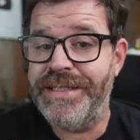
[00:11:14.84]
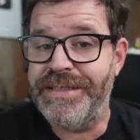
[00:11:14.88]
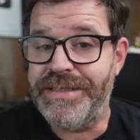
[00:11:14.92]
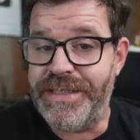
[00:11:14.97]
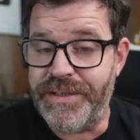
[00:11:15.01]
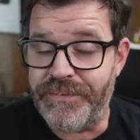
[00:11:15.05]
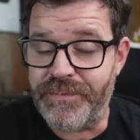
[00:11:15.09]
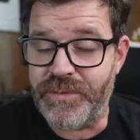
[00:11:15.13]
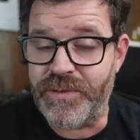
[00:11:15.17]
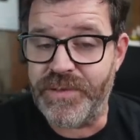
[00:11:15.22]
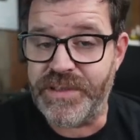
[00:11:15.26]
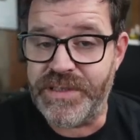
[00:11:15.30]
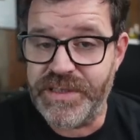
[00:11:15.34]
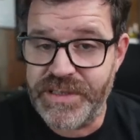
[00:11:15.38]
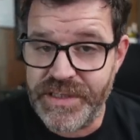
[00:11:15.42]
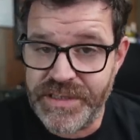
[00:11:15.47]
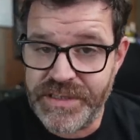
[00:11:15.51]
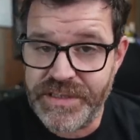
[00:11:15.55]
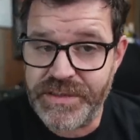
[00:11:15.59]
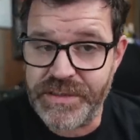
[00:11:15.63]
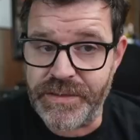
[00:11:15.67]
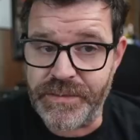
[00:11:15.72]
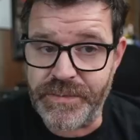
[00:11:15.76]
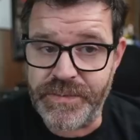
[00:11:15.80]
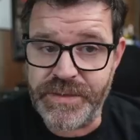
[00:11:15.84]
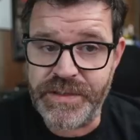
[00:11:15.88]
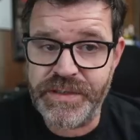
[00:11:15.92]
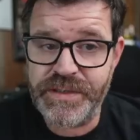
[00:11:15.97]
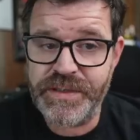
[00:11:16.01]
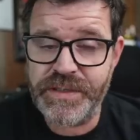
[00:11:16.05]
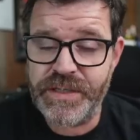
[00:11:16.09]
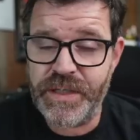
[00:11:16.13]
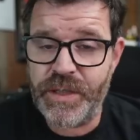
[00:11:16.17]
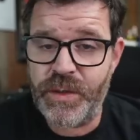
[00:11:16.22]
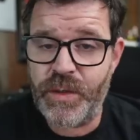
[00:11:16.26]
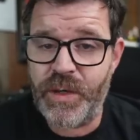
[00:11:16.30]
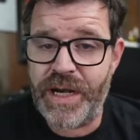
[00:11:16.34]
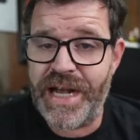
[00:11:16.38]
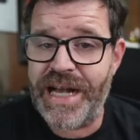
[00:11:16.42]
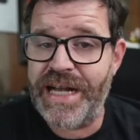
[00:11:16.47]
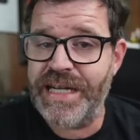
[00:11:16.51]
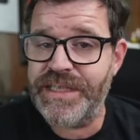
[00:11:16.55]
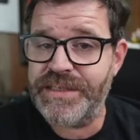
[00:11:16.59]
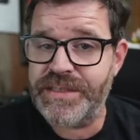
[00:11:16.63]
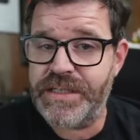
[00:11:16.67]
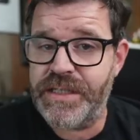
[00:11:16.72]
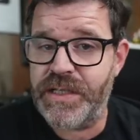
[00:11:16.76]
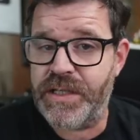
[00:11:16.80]
different systems, so
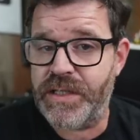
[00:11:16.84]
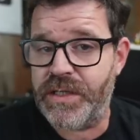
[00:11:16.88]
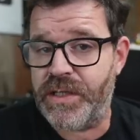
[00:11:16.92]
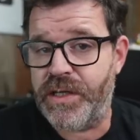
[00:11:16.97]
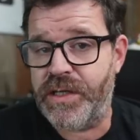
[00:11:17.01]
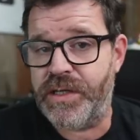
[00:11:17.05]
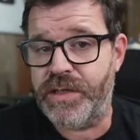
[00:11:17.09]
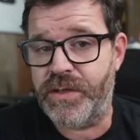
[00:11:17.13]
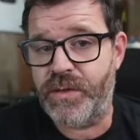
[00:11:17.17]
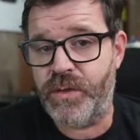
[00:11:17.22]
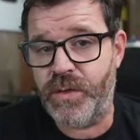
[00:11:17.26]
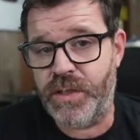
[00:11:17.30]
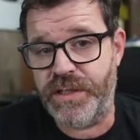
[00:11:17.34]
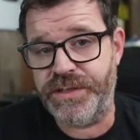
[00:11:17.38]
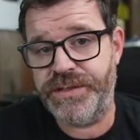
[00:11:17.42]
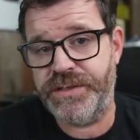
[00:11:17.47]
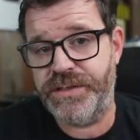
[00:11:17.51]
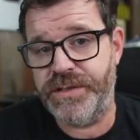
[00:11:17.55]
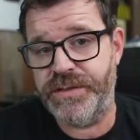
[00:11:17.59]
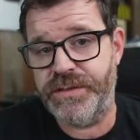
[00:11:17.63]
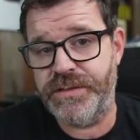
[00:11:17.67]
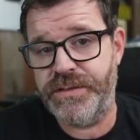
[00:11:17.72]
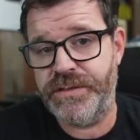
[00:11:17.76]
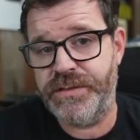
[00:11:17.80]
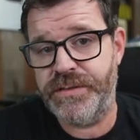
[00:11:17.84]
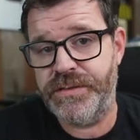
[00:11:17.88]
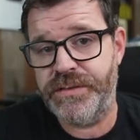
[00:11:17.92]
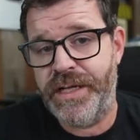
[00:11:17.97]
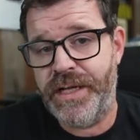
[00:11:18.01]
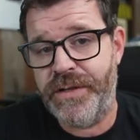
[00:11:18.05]
ask a lot of questions.